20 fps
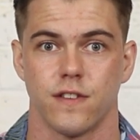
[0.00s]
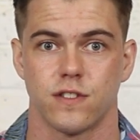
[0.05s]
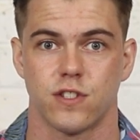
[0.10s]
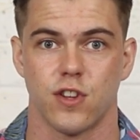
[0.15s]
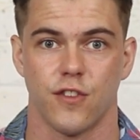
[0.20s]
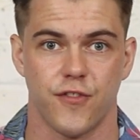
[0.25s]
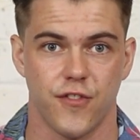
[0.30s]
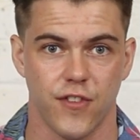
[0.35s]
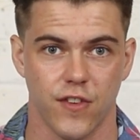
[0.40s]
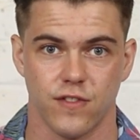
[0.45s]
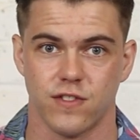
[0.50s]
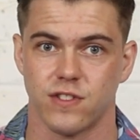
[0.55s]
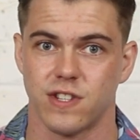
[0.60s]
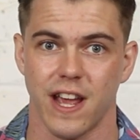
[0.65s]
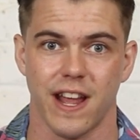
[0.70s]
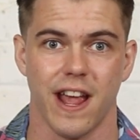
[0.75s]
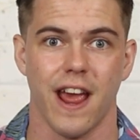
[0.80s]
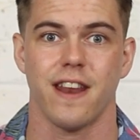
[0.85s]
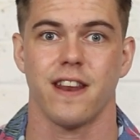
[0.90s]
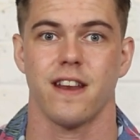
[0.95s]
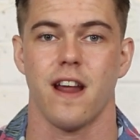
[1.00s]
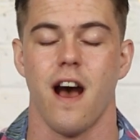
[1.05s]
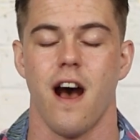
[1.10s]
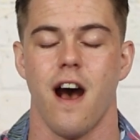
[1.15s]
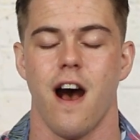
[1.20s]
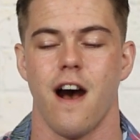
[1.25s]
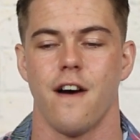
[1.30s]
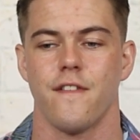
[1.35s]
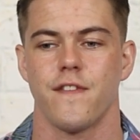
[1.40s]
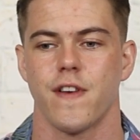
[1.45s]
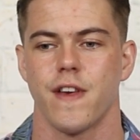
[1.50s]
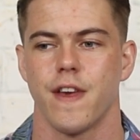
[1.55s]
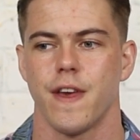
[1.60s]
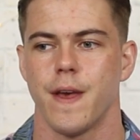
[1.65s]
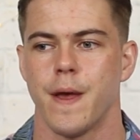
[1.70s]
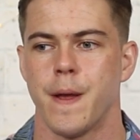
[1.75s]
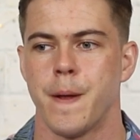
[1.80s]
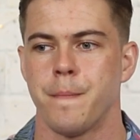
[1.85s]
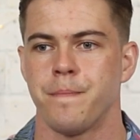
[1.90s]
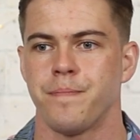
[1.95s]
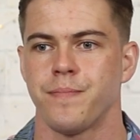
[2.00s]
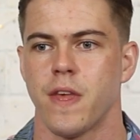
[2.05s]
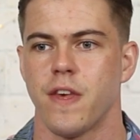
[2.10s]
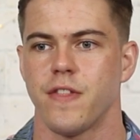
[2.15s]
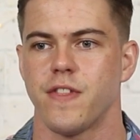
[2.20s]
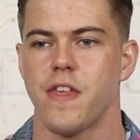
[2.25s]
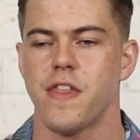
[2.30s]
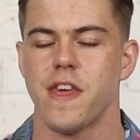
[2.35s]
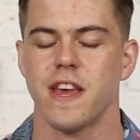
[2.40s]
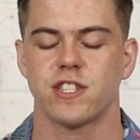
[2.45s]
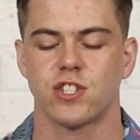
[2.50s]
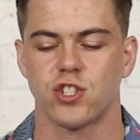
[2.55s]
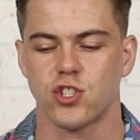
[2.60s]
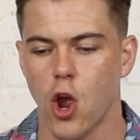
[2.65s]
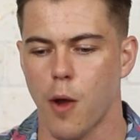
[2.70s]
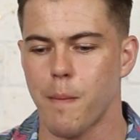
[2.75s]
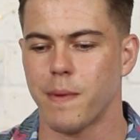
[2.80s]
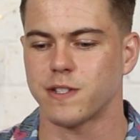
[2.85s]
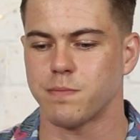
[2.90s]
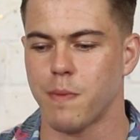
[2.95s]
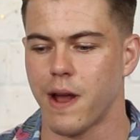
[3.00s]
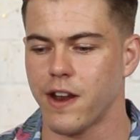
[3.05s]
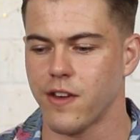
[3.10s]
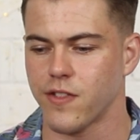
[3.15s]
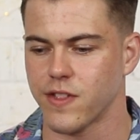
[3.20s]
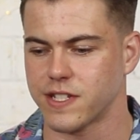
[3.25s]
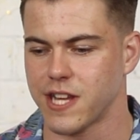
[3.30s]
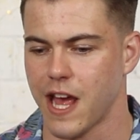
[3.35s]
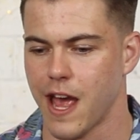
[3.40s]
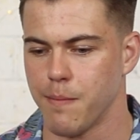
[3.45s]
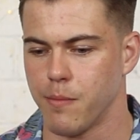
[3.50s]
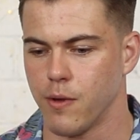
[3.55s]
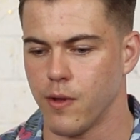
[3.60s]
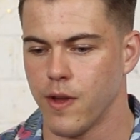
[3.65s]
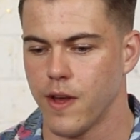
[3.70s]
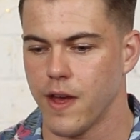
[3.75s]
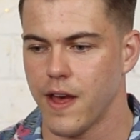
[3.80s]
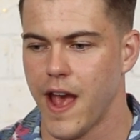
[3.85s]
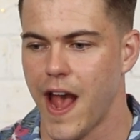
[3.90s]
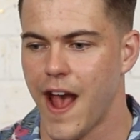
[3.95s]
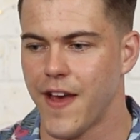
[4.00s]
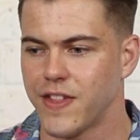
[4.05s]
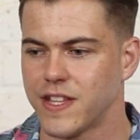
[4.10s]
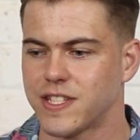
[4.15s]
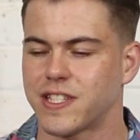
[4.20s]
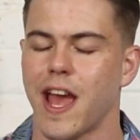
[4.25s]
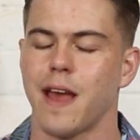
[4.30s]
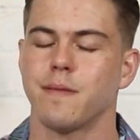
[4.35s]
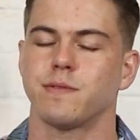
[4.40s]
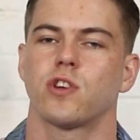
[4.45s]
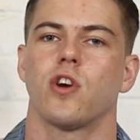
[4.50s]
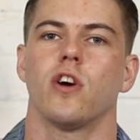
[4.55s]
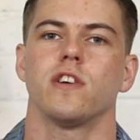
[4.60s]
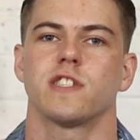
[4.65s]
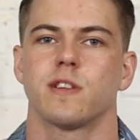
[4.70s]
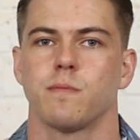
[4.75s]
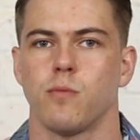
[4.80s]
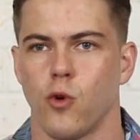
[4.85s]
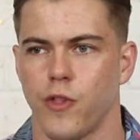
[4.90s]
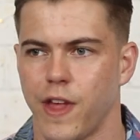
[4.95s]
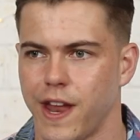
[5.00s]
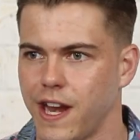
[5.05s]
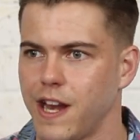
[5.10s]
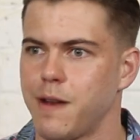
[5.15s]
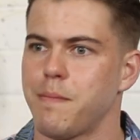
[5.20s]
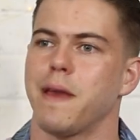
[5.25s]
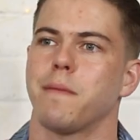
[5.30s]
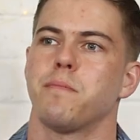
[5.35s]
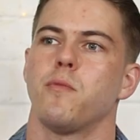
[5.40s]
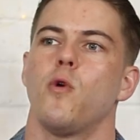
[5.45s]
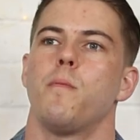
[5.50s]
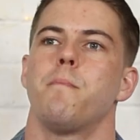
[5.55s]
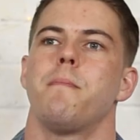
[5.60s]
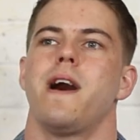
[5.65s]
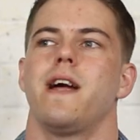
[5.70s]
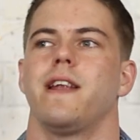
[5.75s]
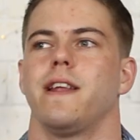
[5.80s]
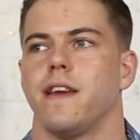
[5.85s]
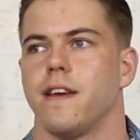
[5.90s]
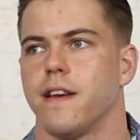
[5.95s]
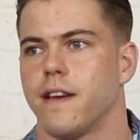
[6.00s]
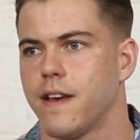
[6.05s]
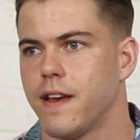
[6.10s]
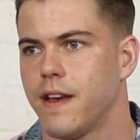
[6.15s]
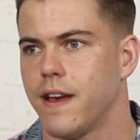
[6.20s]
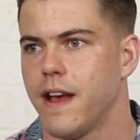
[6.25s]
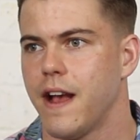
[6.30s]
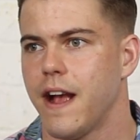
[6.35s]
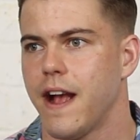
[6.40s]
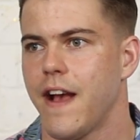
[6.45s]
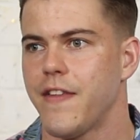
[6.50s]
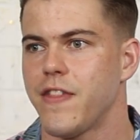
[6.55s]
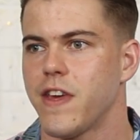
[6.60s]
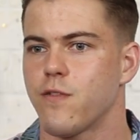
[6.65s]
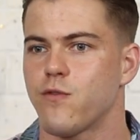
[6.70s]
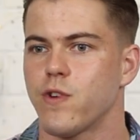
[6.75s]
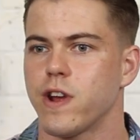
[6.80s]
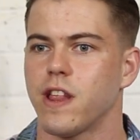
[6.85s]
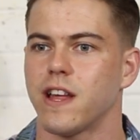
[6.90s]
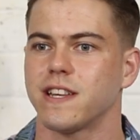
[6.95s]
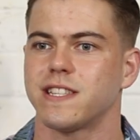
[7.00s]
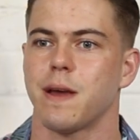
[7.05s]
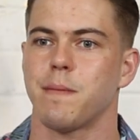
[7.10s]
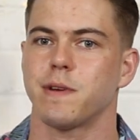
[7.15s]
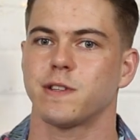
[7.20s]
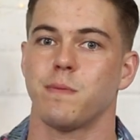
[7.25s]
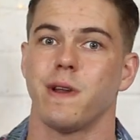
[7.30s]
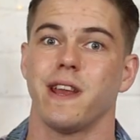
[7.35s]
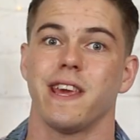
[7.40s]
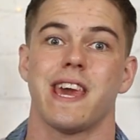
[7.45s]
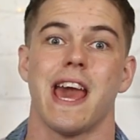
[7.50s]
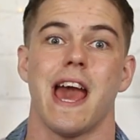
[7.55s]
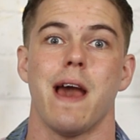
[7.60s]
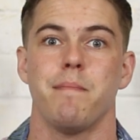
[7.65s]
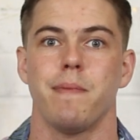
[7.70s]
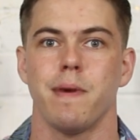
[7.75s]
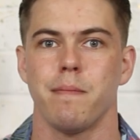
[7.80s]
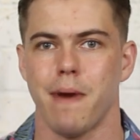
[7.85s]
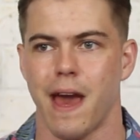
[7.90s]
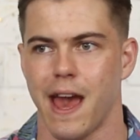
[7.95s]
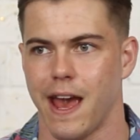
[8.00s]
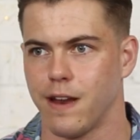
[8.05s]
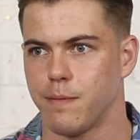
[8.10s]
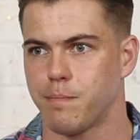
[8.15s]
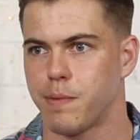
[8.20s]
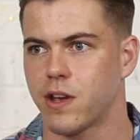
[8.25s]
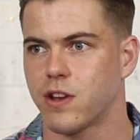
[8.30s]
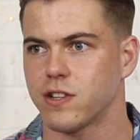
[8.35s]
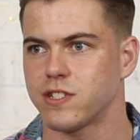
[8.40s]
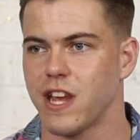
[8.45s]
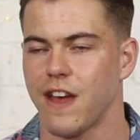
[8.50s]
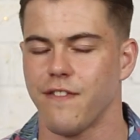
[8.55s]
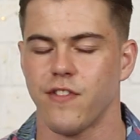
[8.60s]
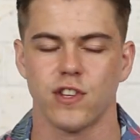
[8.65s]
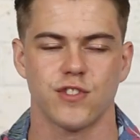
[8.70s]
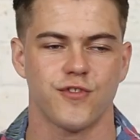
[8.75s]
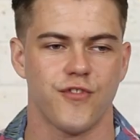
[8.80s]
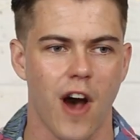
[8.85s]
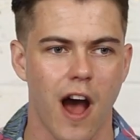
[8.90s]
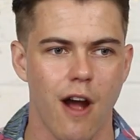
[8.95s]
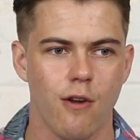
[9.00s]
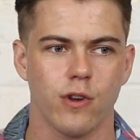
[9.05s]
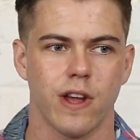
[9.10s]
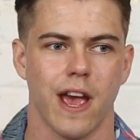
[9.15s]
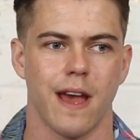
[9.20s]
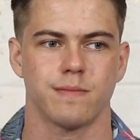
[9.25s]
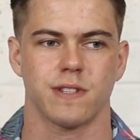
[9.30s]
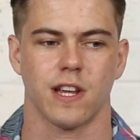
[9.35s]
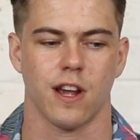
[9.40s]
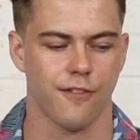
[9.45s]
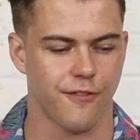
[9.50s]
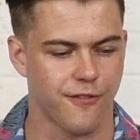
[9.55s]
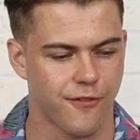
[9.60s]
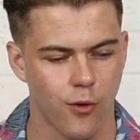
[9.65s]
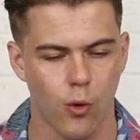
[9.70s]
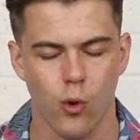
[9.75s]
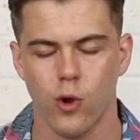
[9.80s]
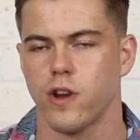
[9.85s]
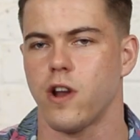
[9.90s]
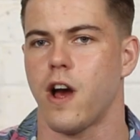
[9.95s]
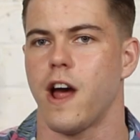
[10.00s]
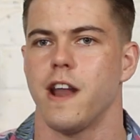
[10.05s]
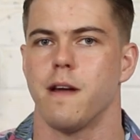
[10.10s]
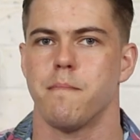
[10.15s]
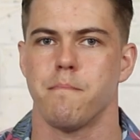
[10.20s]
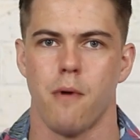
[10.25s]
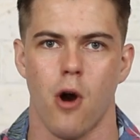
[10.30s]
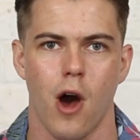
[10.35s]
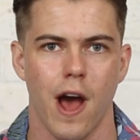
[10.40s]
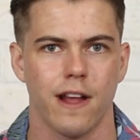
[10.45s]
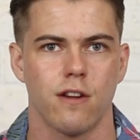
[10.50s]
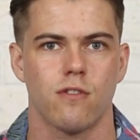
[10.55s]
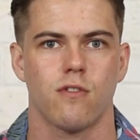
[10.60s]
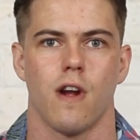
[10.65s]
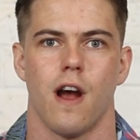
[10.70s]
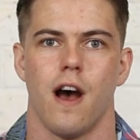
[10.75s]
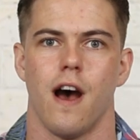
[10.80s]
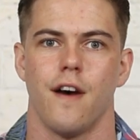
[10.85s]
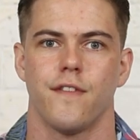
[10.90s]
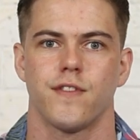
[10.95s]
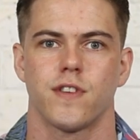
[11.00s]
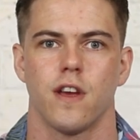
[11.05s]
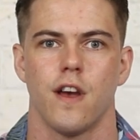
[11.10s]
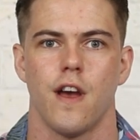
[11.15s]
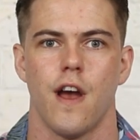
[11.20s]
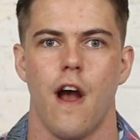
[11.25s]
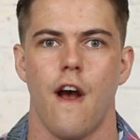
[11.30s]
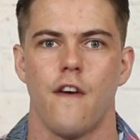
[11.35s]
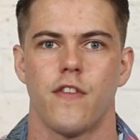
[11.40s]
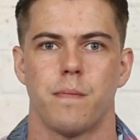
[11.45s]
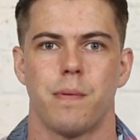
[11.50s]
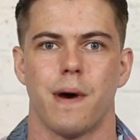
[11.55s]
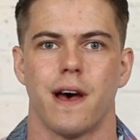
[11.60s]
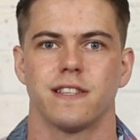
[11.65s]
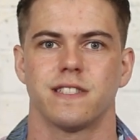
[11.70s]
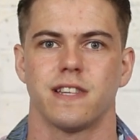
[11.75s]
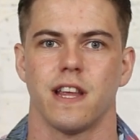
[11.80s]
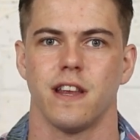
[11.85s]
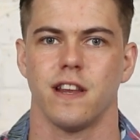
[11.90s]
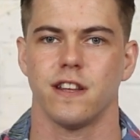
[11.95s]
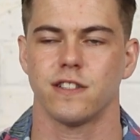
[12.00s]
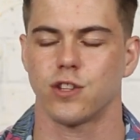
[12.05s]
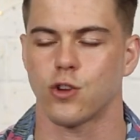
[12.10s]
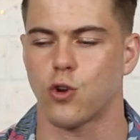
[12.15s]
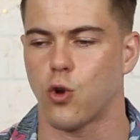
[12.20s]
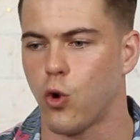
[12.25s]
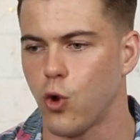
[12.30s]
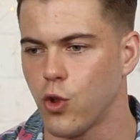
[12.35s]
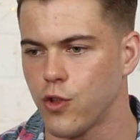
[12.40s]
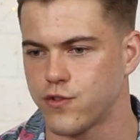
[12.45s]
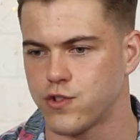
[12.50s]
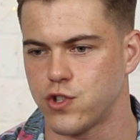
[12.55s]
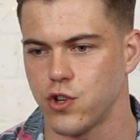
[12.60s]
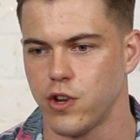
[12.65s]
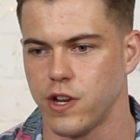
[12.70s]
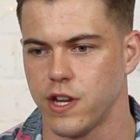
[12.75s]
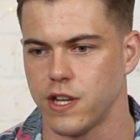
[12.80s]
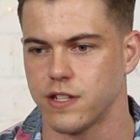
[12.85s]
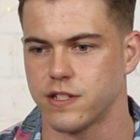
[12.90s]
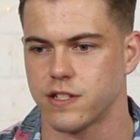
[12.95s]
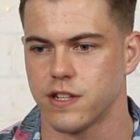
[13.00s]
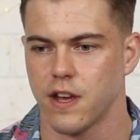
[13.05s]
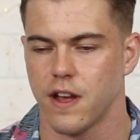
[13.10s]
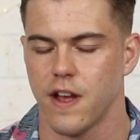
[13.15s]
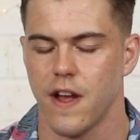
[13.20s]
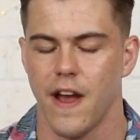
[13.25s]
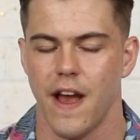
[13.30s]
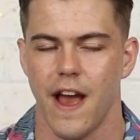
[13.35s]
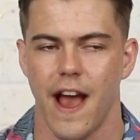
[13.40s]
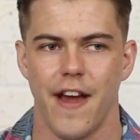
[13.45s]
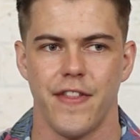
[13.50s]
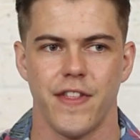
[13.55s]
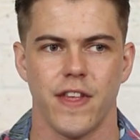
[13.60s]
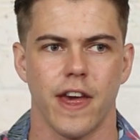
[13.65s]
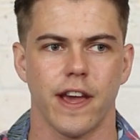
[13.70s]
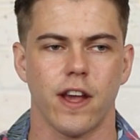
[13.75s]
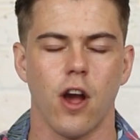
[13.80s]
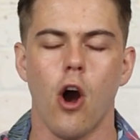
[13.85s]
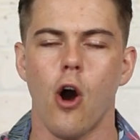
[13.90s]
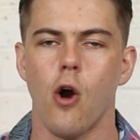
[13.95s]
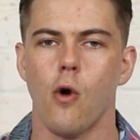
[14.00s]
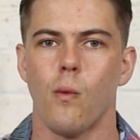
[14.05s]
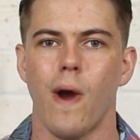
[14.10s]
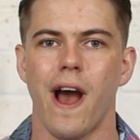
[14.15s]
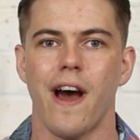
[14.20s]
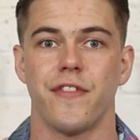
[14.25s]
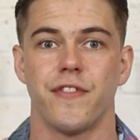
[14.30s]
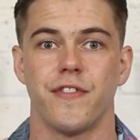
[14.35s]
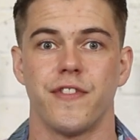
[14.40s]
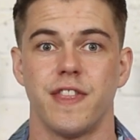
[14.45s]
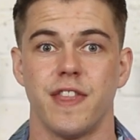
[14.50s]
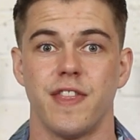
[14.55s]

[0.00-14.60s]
to decade and a half that there's so much money on the table. And these games are costing more. They need to make more money. And they realize how much money can be made because you have those viral games like a Fortnite and a Minecraft of the past 10 years, the Call of Duties. And they're like, oh, wow,